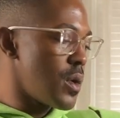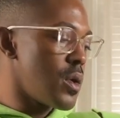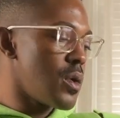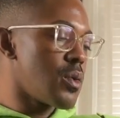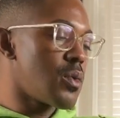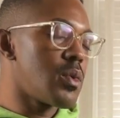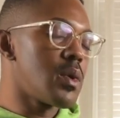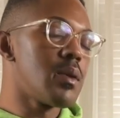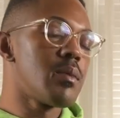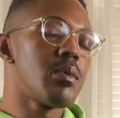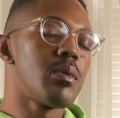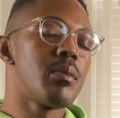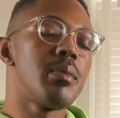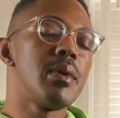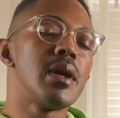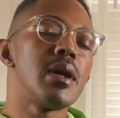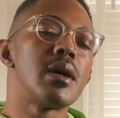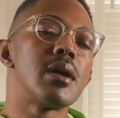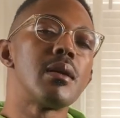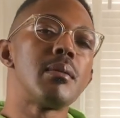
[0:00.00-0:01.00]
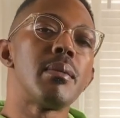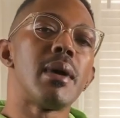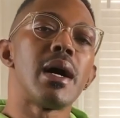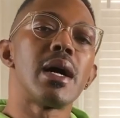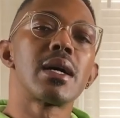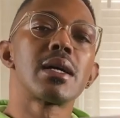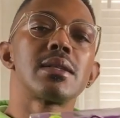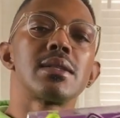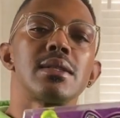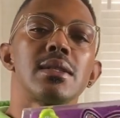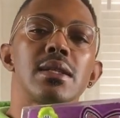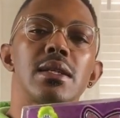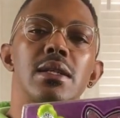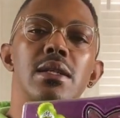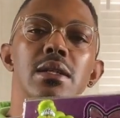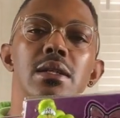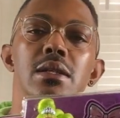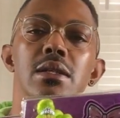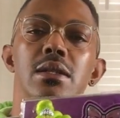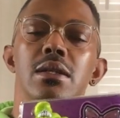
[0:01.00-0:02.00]
we will be unboxing
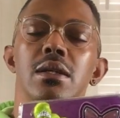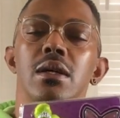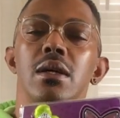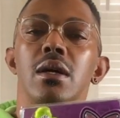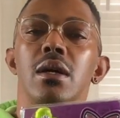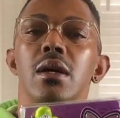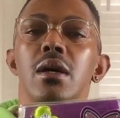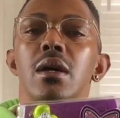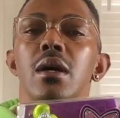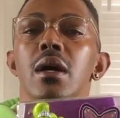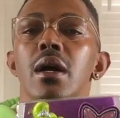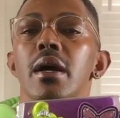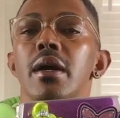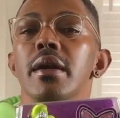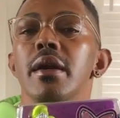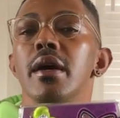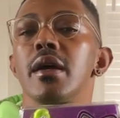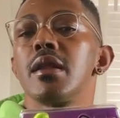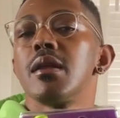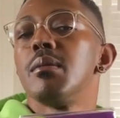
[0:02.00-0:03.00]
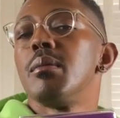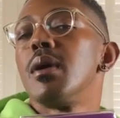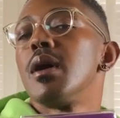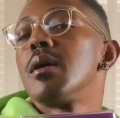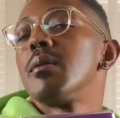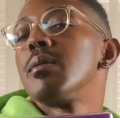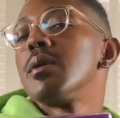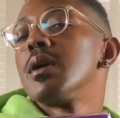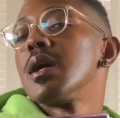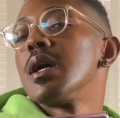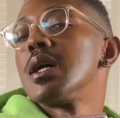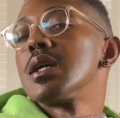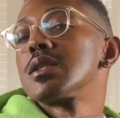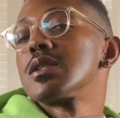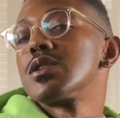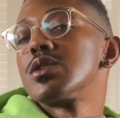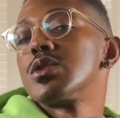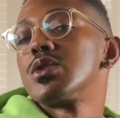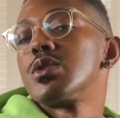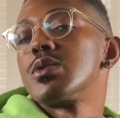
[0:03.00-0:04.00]
another Barbie
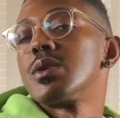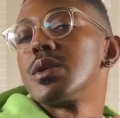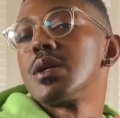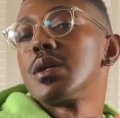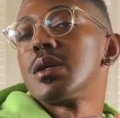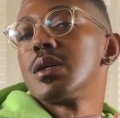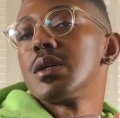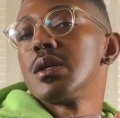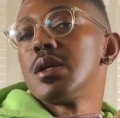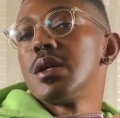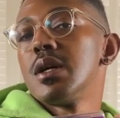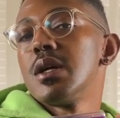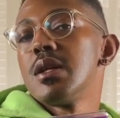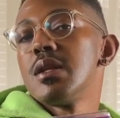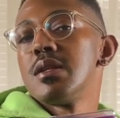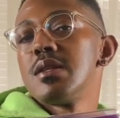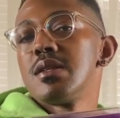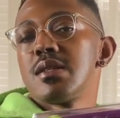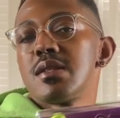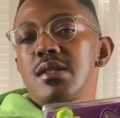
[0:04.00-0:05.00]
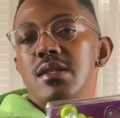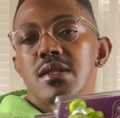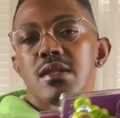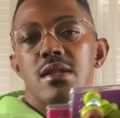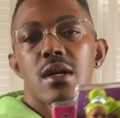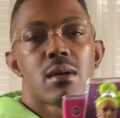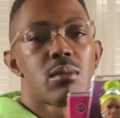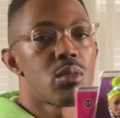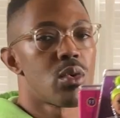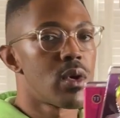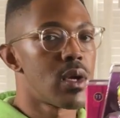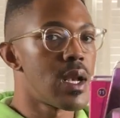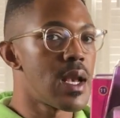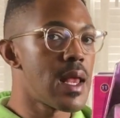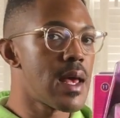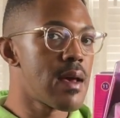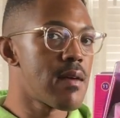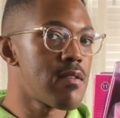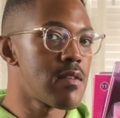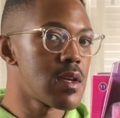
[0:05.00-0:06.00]
Extra. This is number
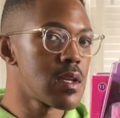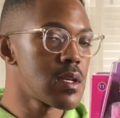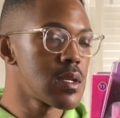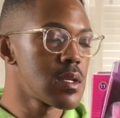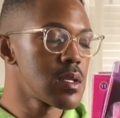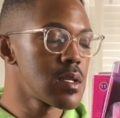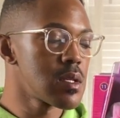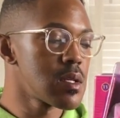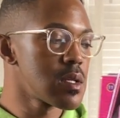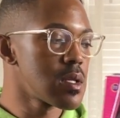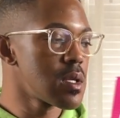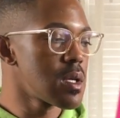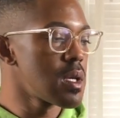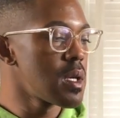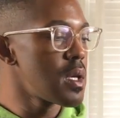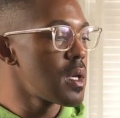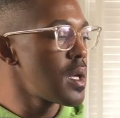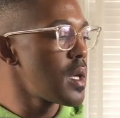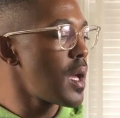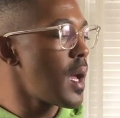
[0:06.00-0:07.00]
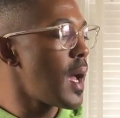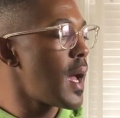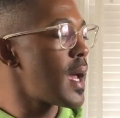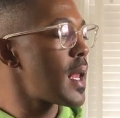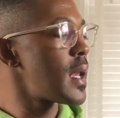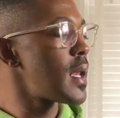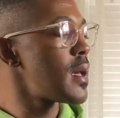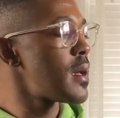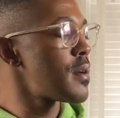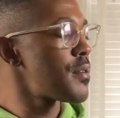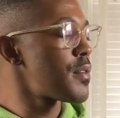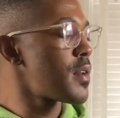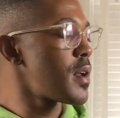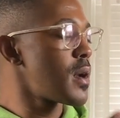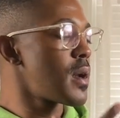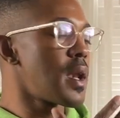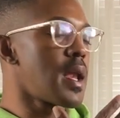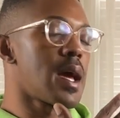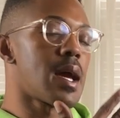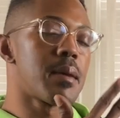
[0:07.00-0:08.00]
11. I loved her
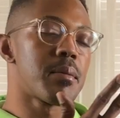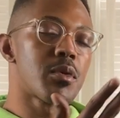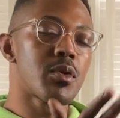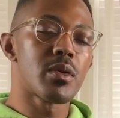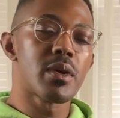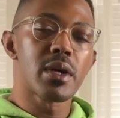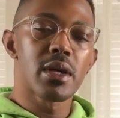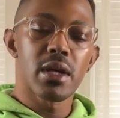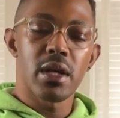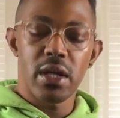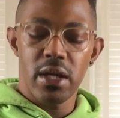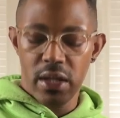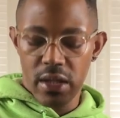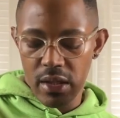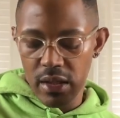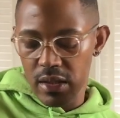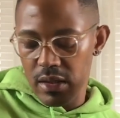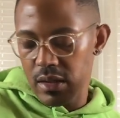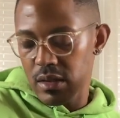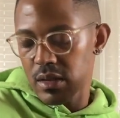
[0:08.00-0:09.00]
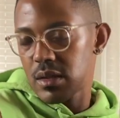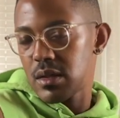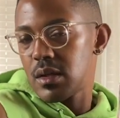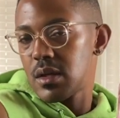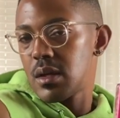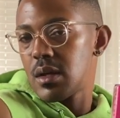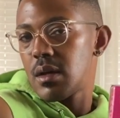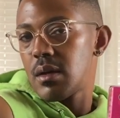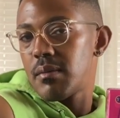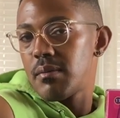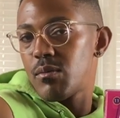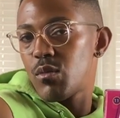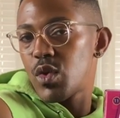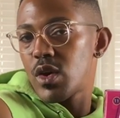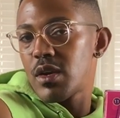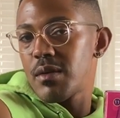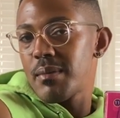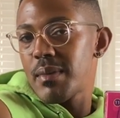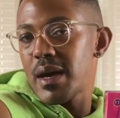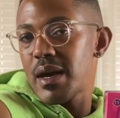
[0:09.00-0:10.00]
lime green hair, one
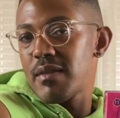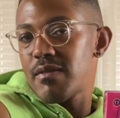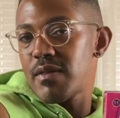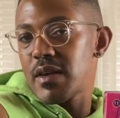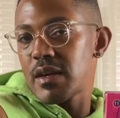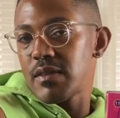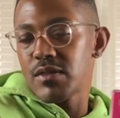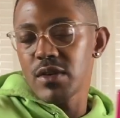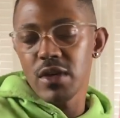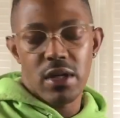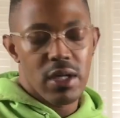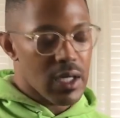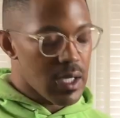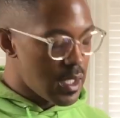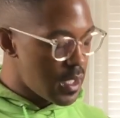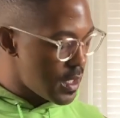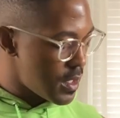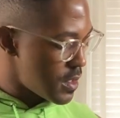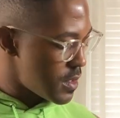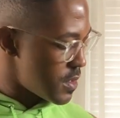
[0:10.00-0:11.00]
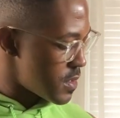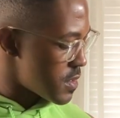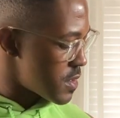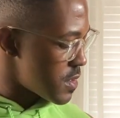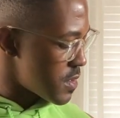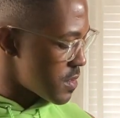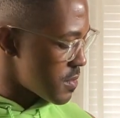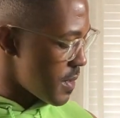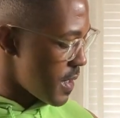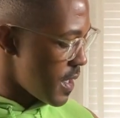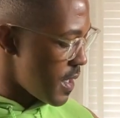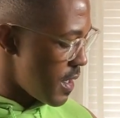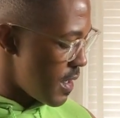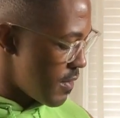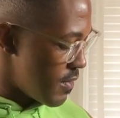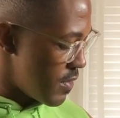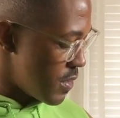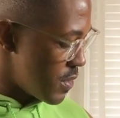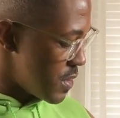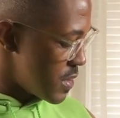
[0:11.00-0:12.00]
of my favorite colors, that's why I have
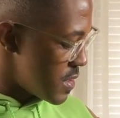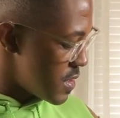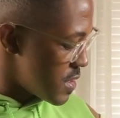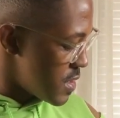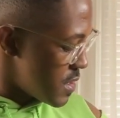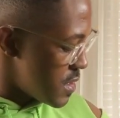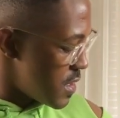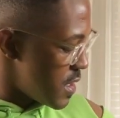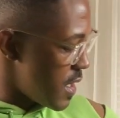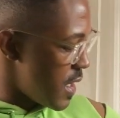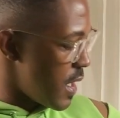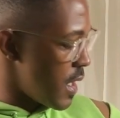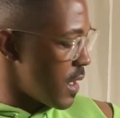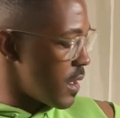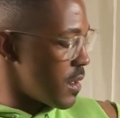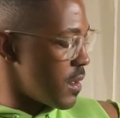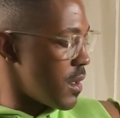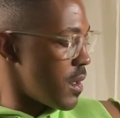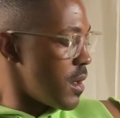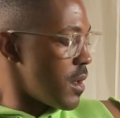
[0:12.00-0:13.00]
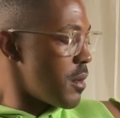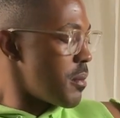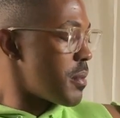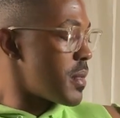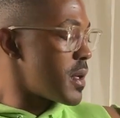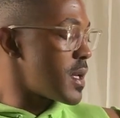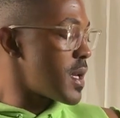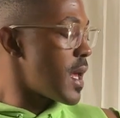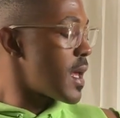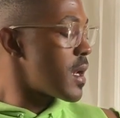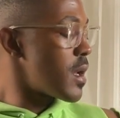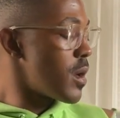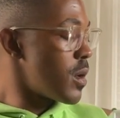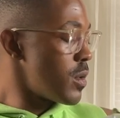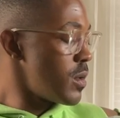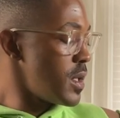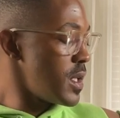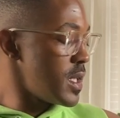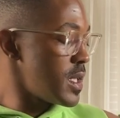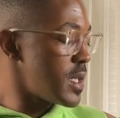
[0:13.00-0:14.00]
it on today. But not
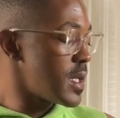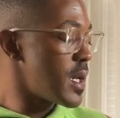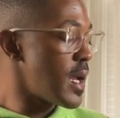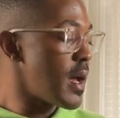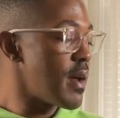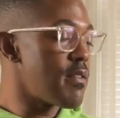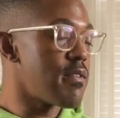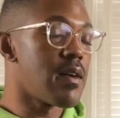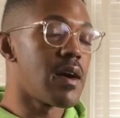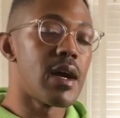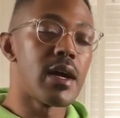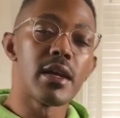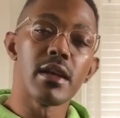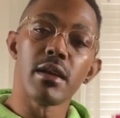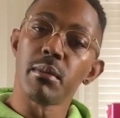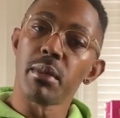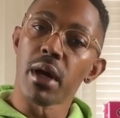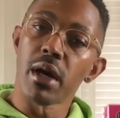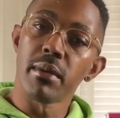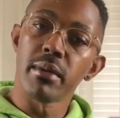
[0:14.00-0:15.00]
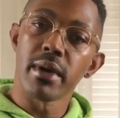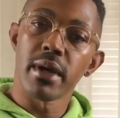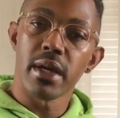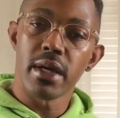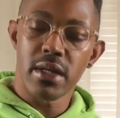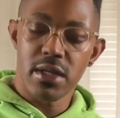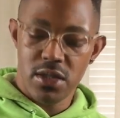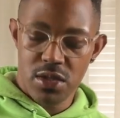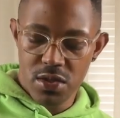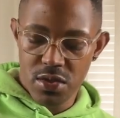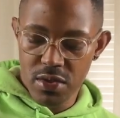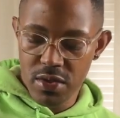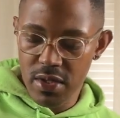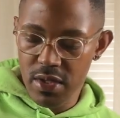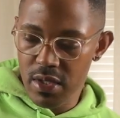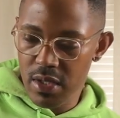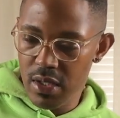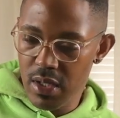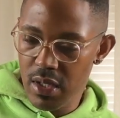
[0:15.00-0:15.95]
only did I find the Barbie Extra,